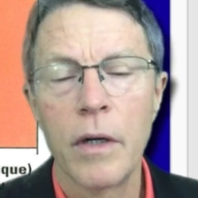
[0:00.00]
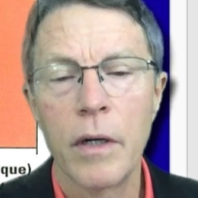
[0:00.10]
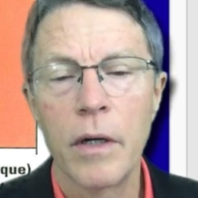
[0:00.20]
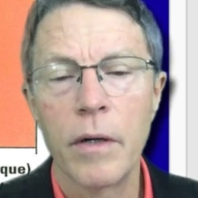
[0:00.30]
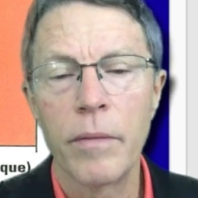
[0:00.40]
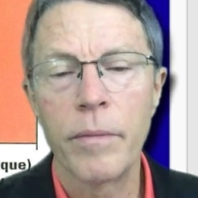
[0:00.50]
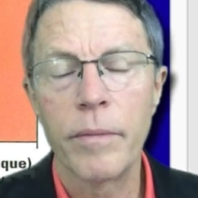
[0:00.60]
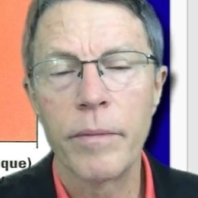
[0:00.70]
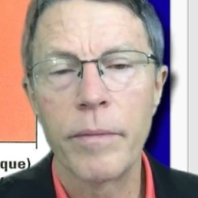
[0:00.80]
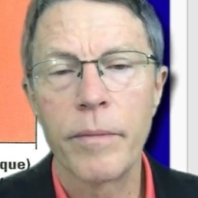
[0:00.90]

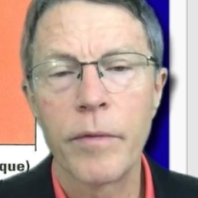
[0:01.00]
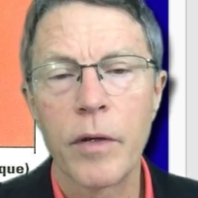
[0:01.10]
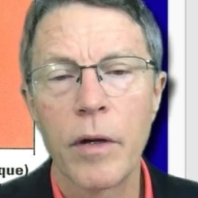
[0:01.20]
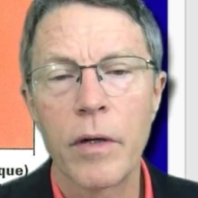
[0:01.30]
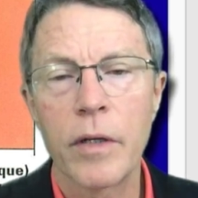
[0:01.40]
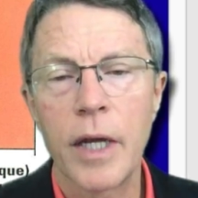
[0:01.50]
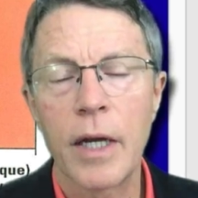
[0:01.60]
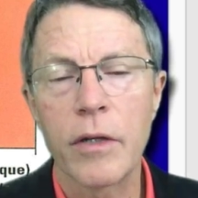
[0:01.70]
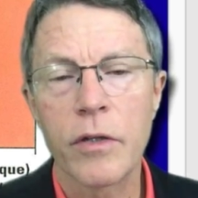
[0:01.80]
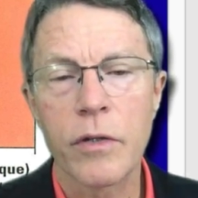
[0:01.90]
um, heart
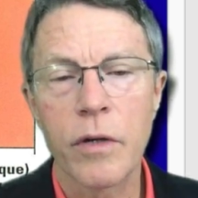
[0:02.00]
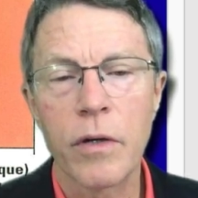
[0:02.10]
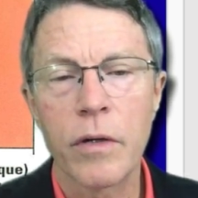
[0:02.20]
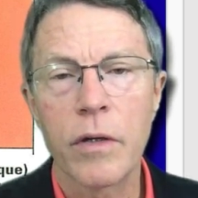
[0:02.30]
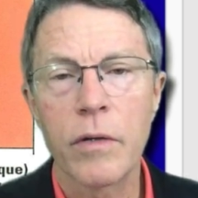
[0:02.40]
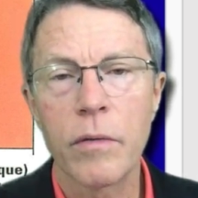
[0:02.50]
attack and stroke.